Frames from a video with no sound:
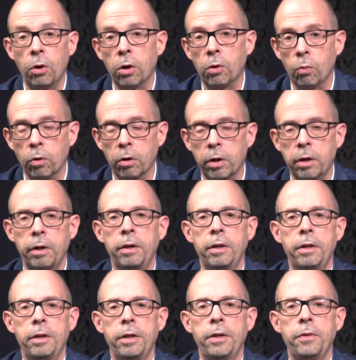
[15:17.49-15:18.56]
artwork
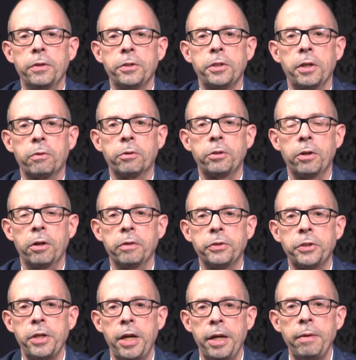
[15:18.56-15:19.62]
in the Secretariat of
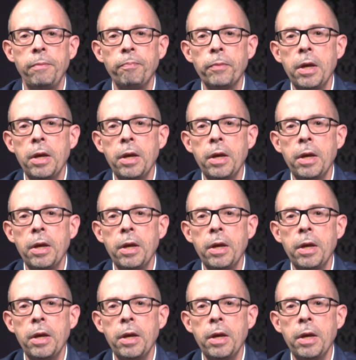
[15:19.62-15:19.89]
State